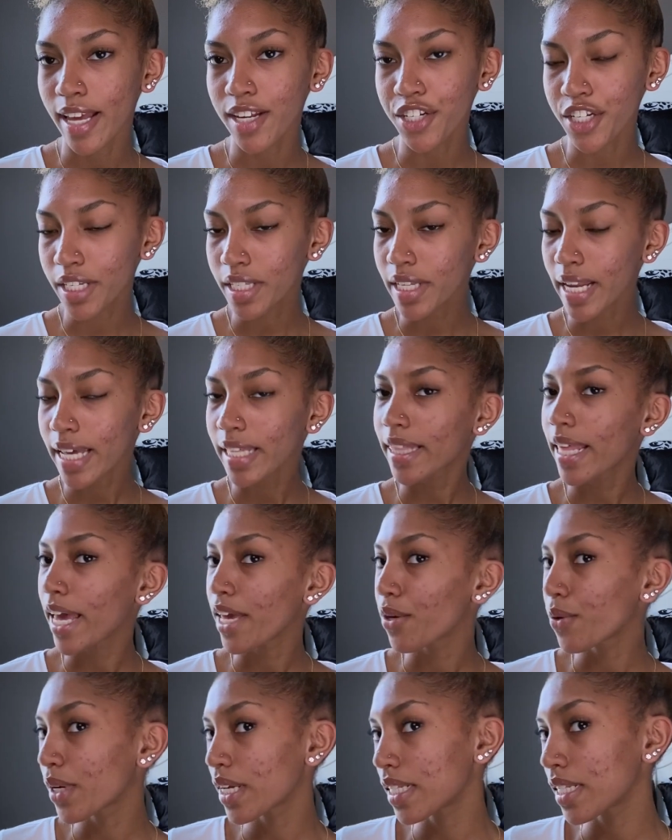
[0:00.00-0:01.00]
And just like
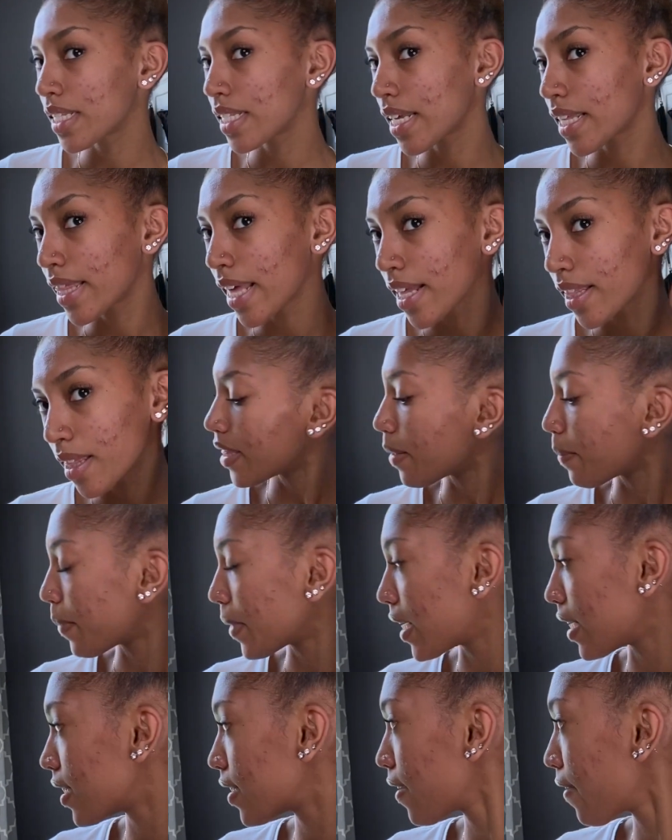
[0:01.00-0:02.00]
that, you can see that the
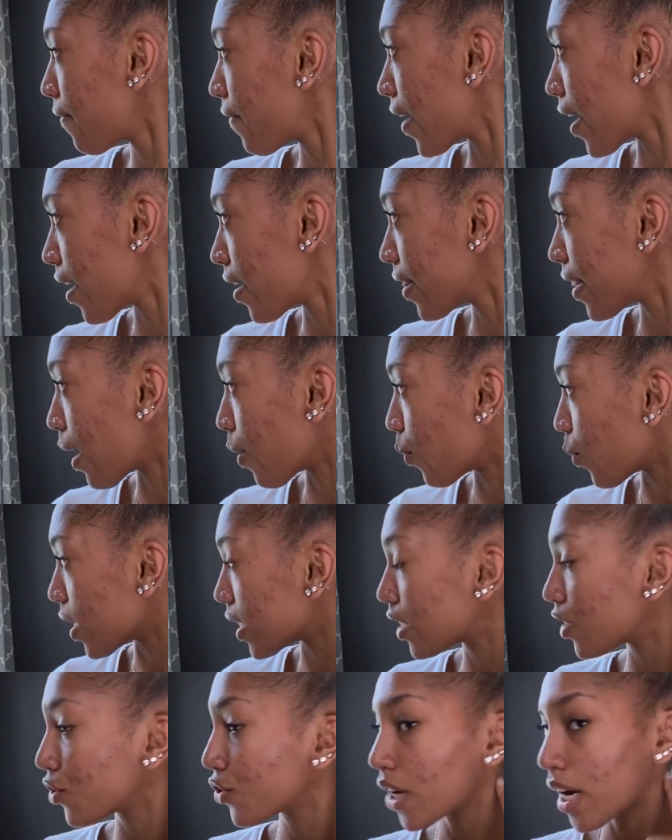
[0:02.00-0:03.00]
piece of hair that
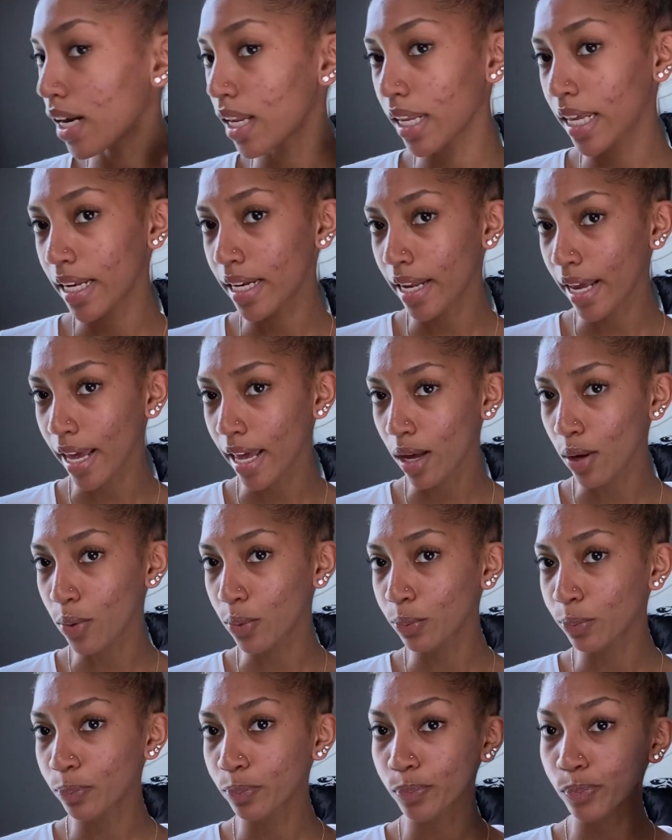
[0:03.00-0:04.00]
wasn't trying to lay down